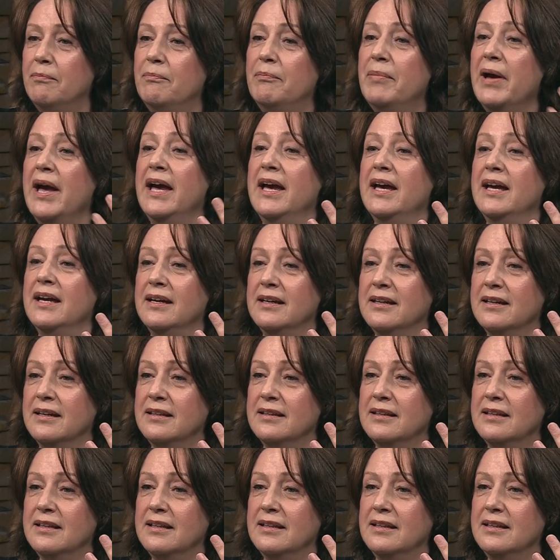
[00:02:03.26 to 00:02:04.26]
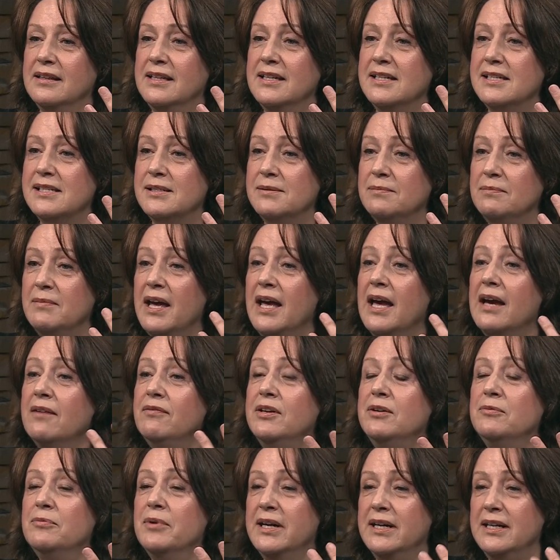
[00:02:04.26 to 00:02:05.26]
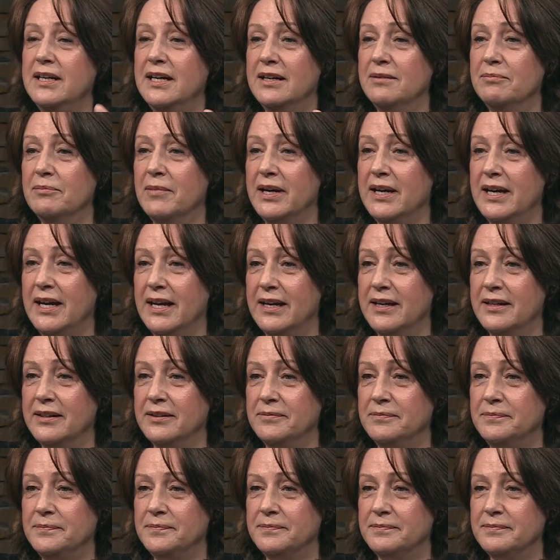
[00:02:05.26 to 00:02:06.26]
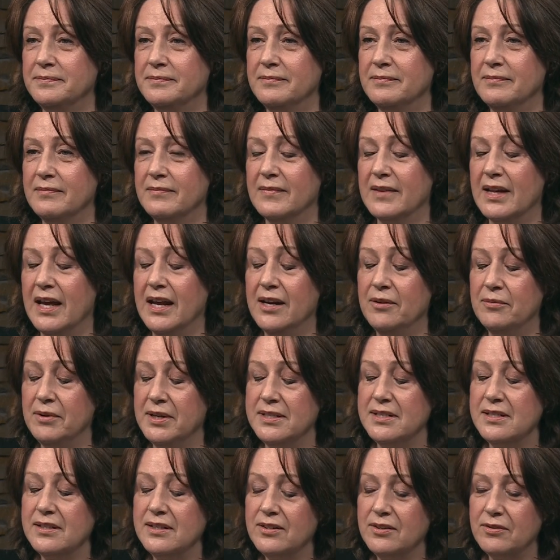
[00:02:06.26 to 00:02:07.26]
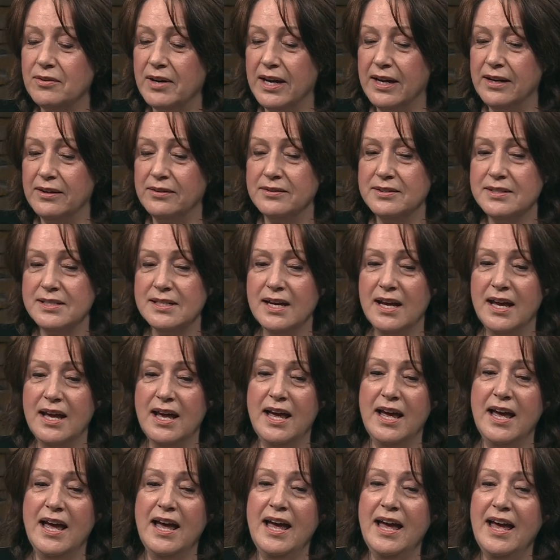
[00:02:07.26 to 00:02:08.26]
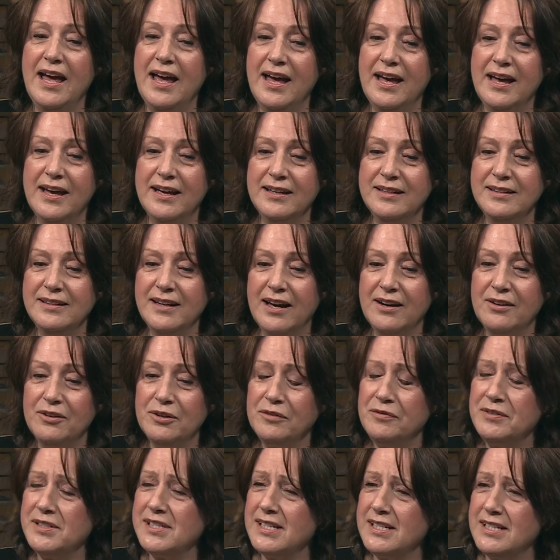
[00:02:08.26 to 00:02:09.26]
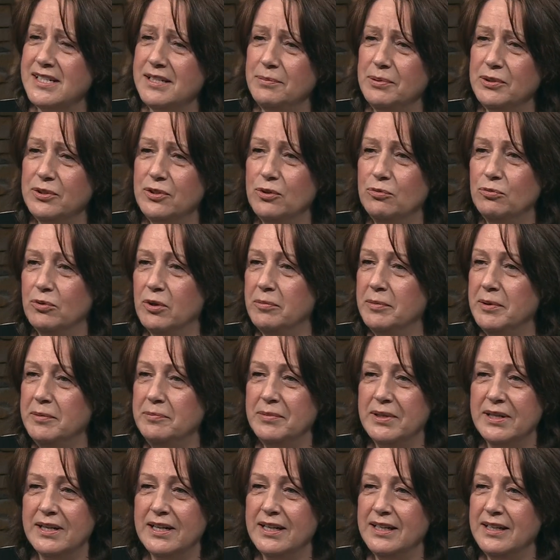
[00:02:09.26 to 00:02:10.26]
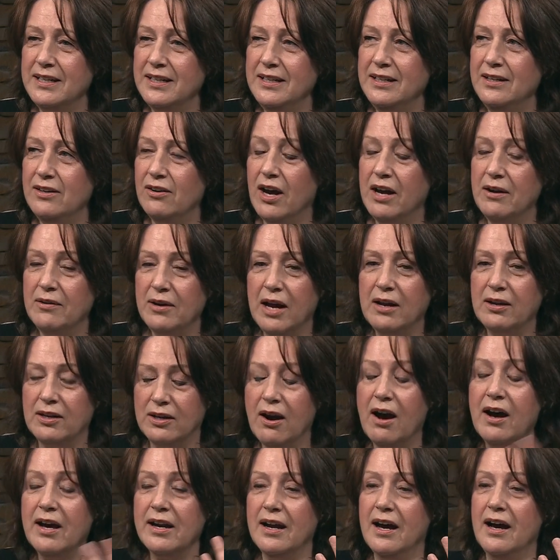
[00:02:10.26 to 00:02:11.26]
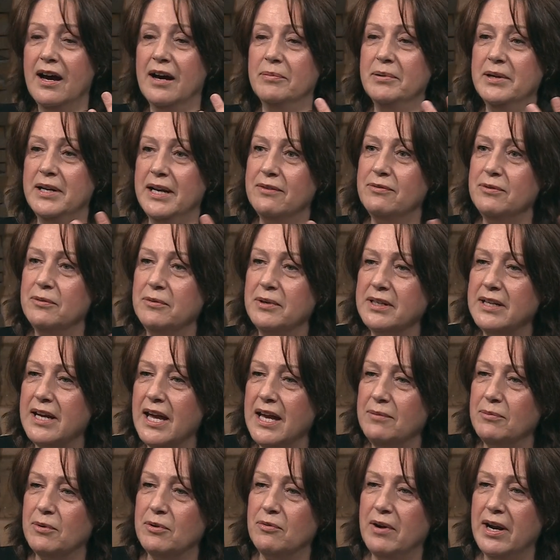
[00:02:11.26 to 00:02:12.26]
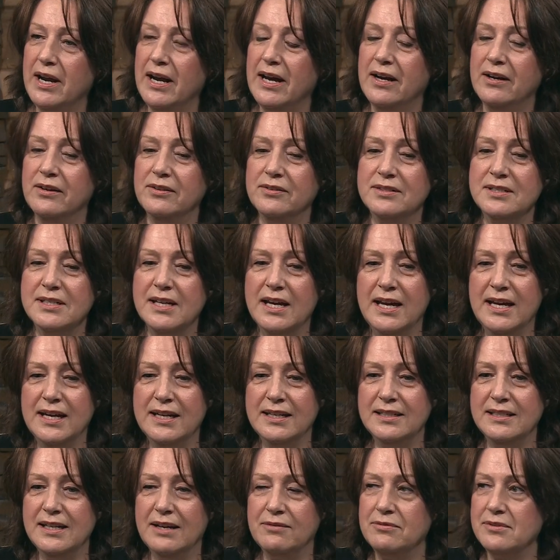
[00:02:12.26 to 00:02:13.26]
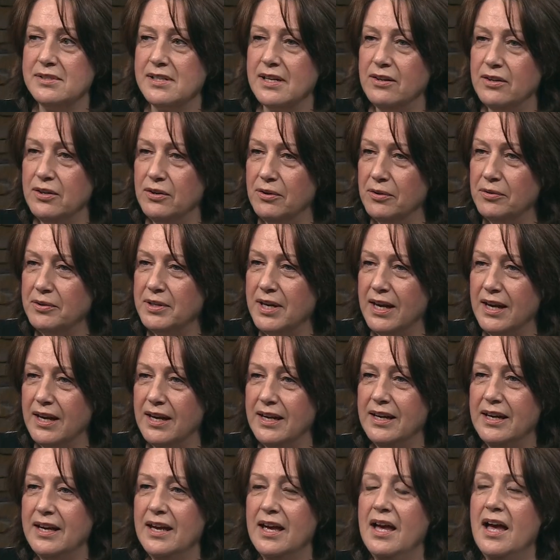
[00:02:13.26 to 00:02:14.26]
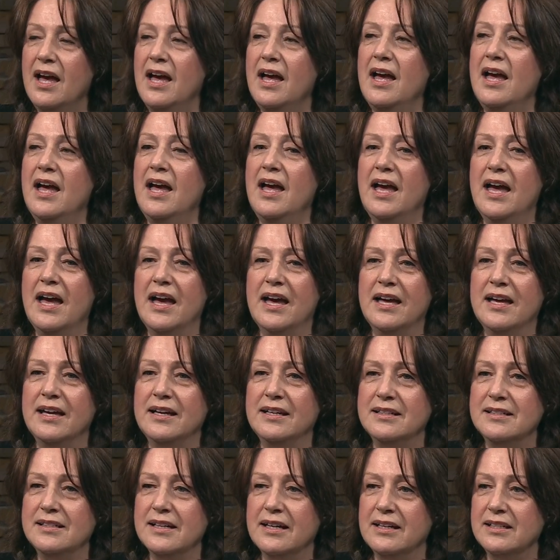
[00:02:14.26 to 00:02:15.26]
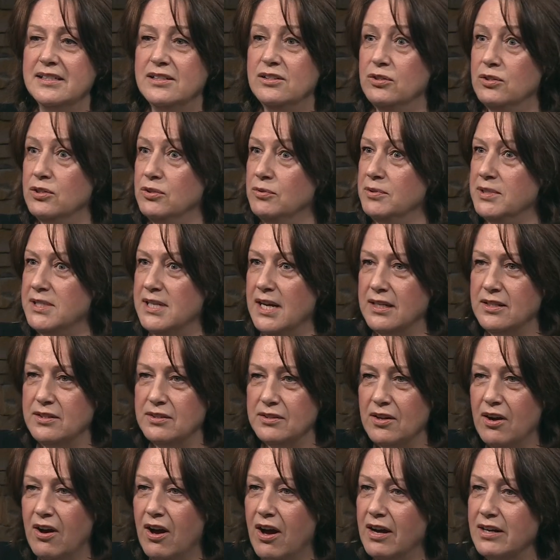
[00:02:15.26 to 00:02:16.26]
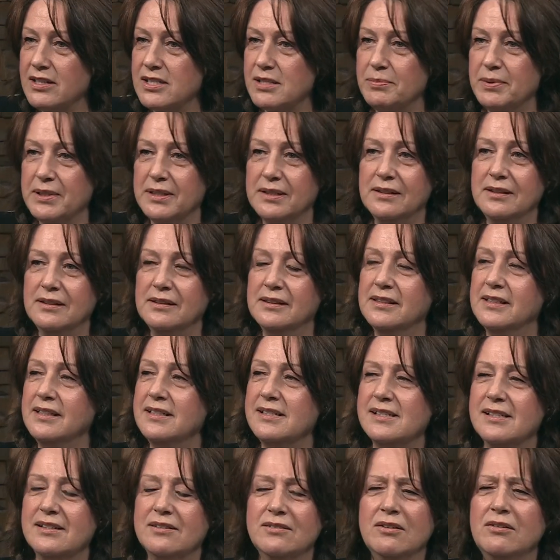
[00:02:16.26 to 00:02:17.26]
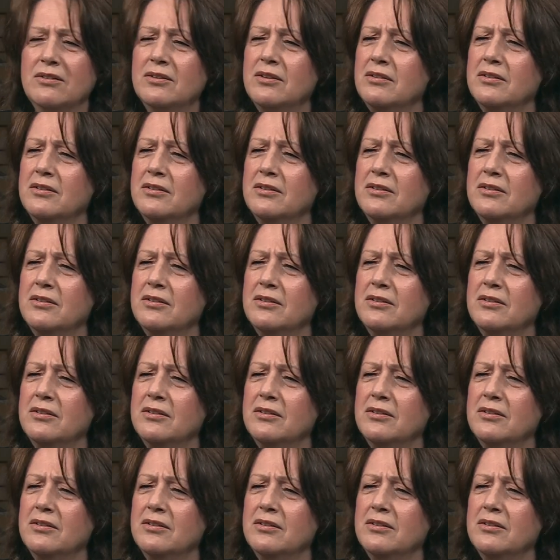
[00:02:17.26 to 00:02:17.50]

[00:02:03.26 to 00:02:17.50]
bang, this heavy weight hit my head, and I went to the ground. And I don't know if it's a typical woman, but I got up, and everyone came around, and everyone said, "Are you okay?" And she would take you to the hospital, and I said, no,